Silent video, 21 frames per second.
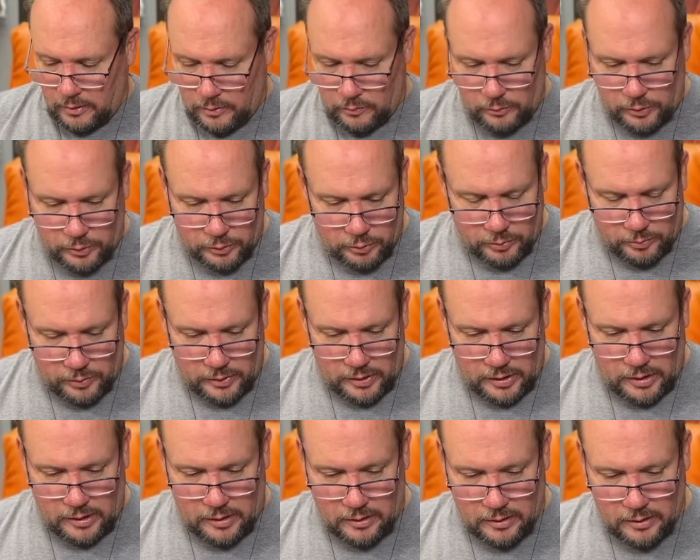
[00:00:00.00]
which would
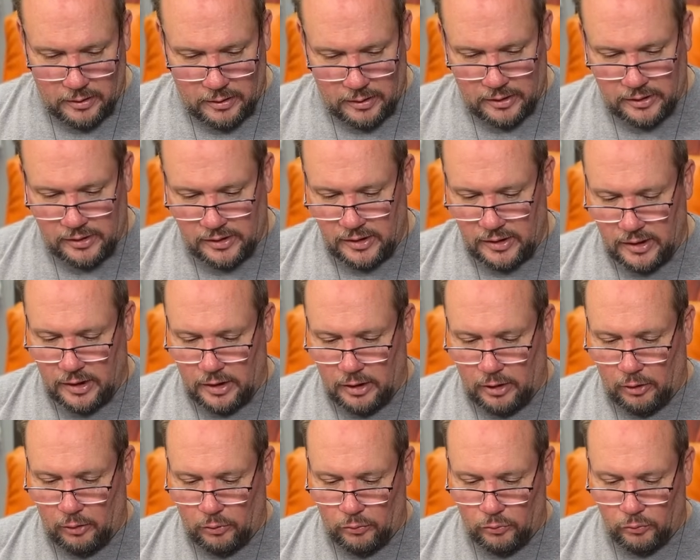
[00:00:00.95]
be a
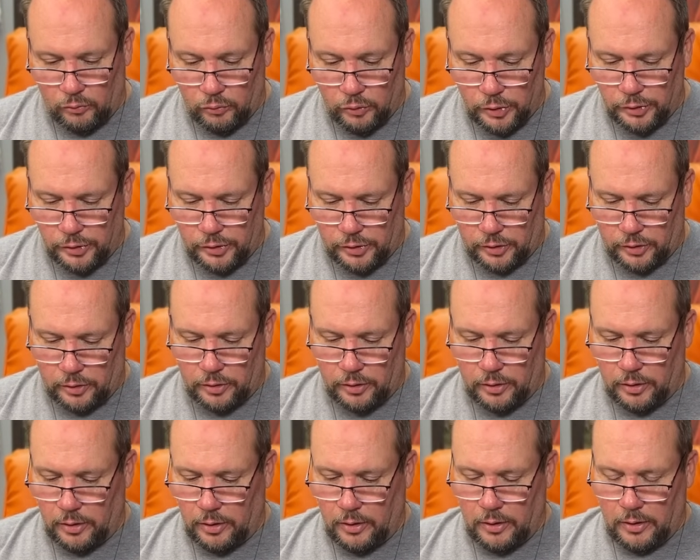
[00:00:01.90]
CDL rooster
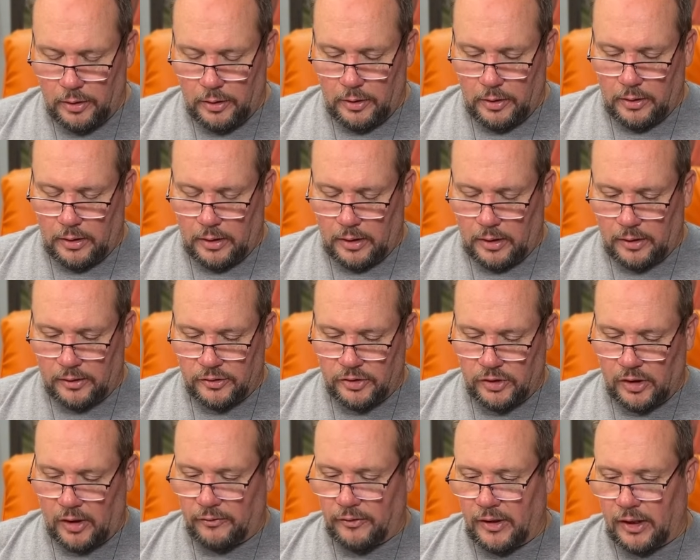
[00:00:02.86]

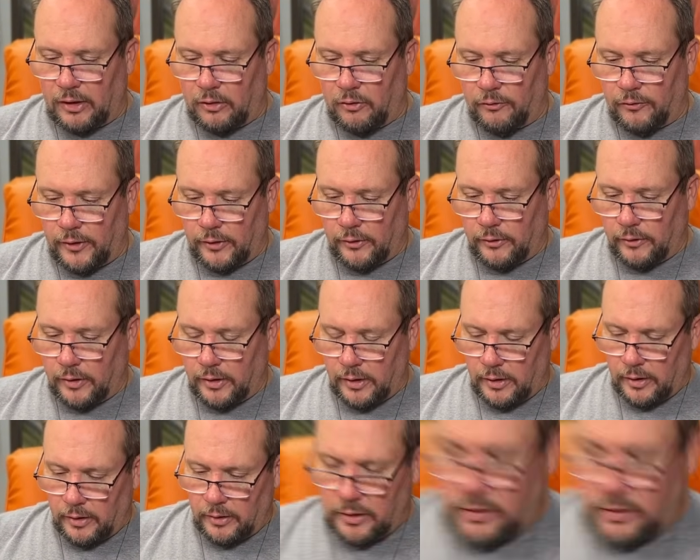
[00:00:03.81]
soft tackle feather, and